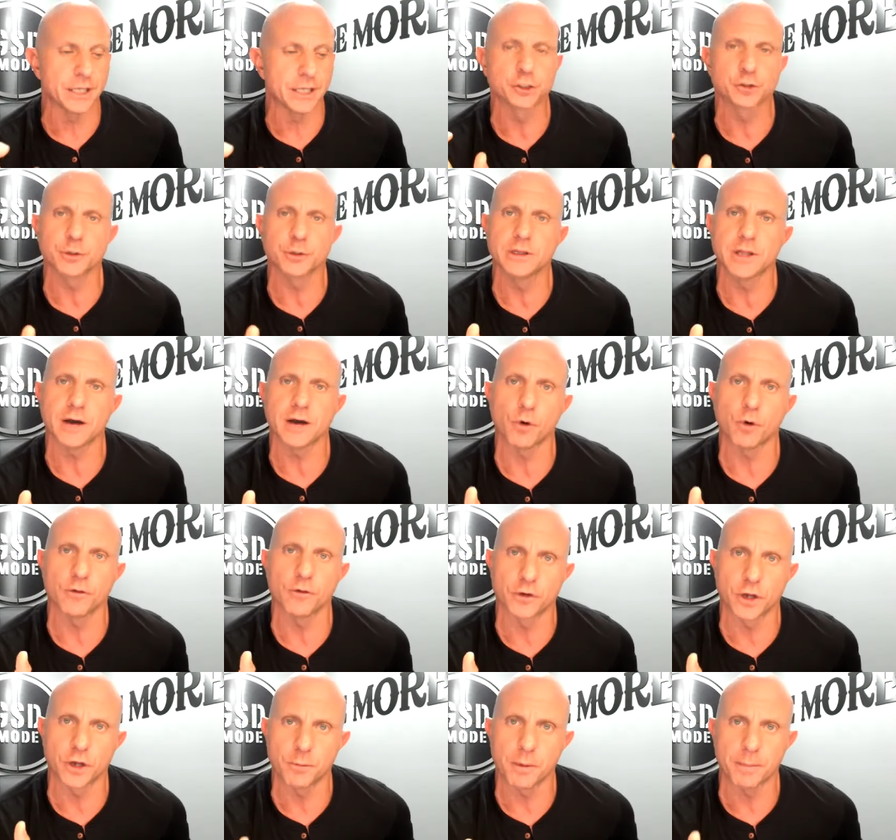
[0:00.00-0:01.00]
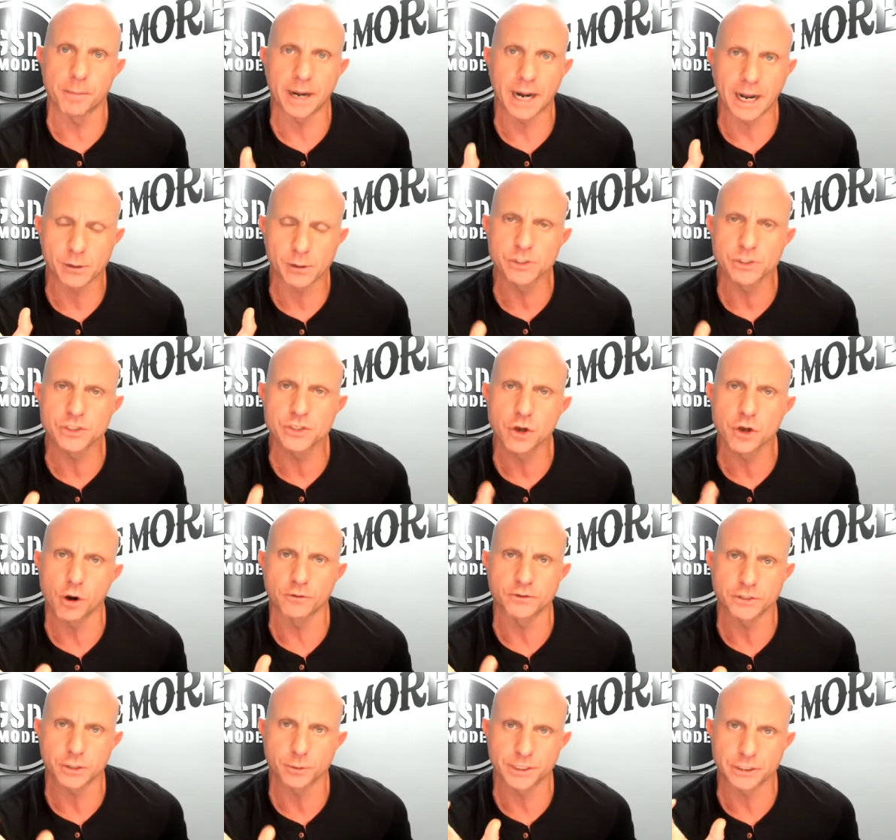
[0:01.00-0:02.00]
entry level of commitment i always know
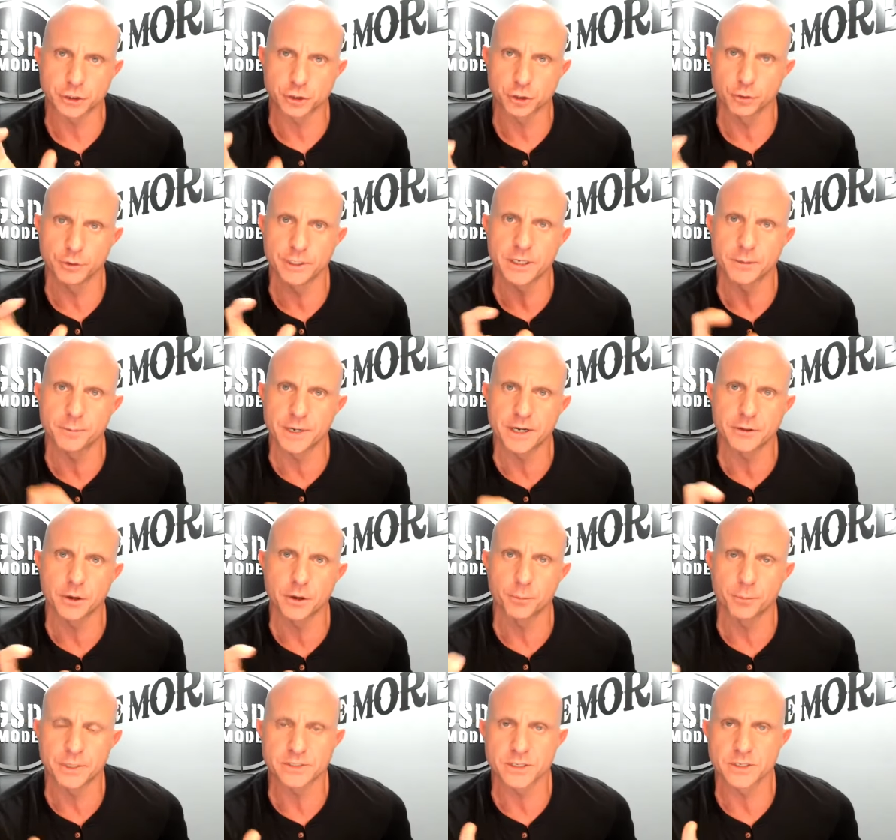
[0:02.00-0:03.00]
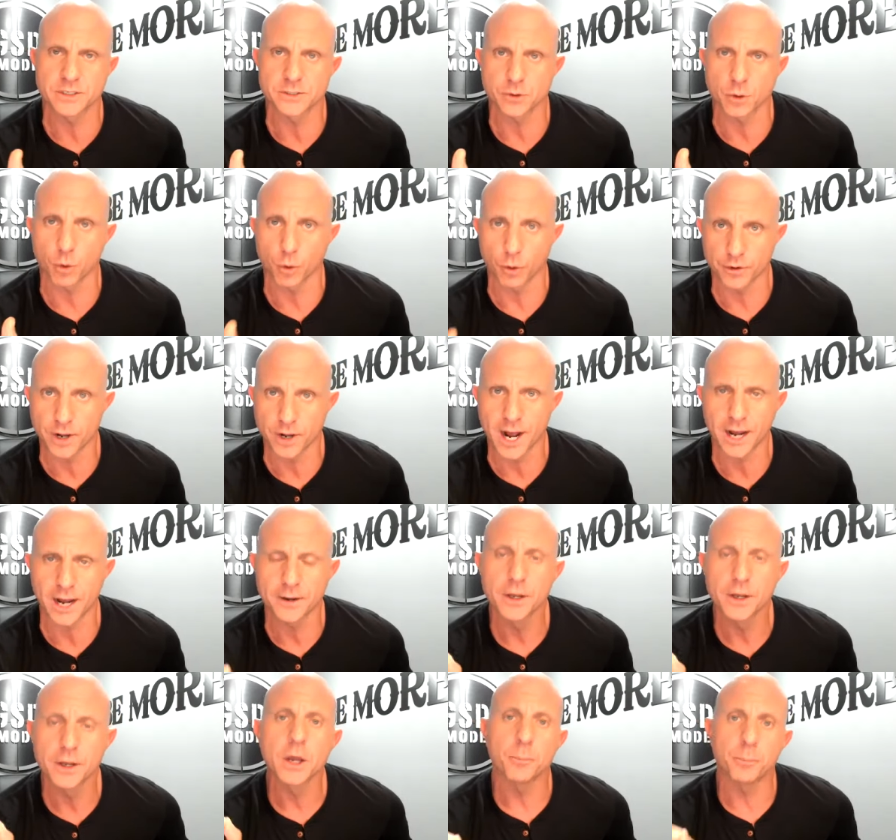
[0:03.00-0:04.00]
if somebody's truly committed their business or not